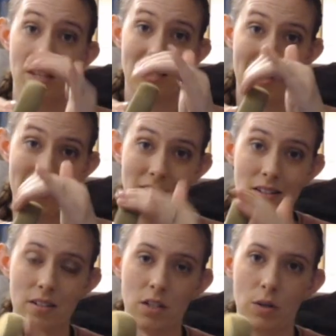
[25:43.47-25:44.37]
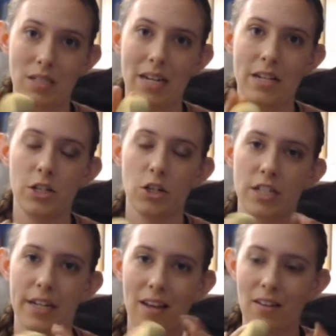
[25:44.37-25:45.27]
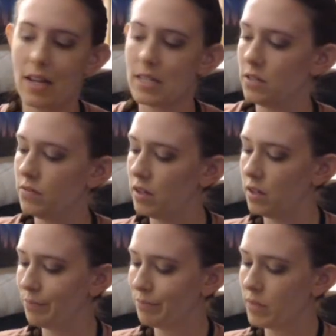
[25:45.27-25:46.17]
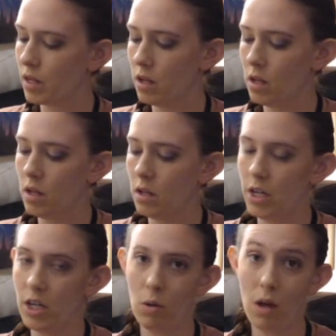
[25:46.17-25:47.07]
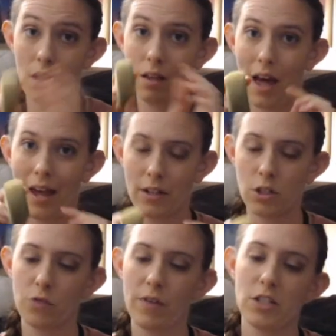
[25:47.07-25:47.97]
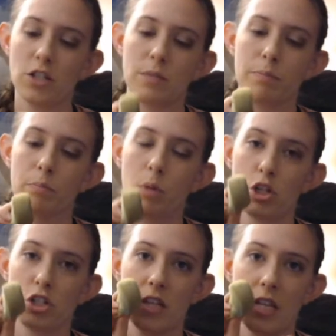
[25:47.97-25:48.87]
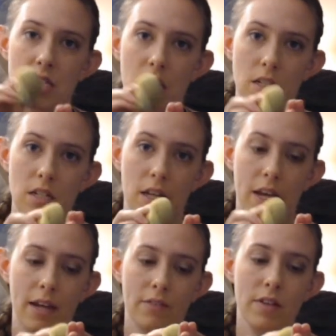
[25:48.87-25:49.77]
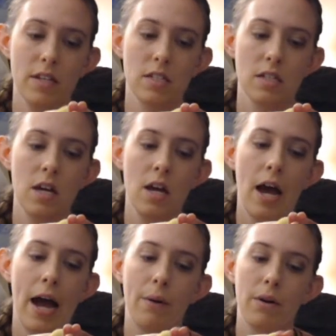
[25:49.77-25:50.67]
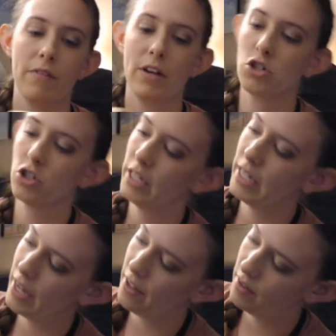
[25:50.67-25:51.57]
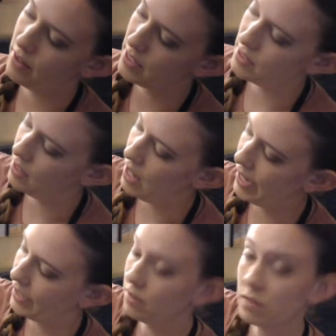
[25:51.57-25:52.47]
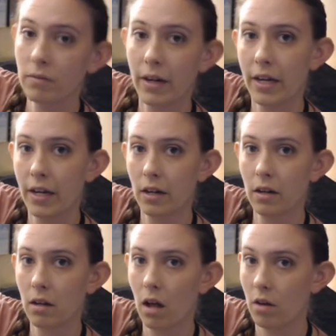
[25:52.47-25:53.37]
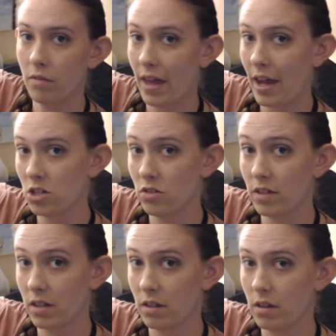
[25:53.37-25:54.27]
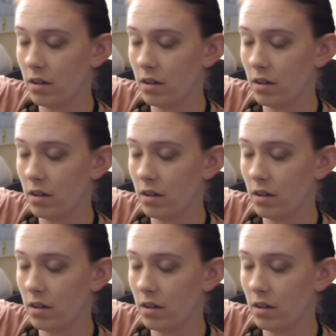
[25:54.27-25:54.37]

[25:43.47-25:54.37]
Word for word: the sides. So it's easier to get less of a, you know, a line. So if I just pushed this into the canvas, I would eventually get this line right here of the edge of the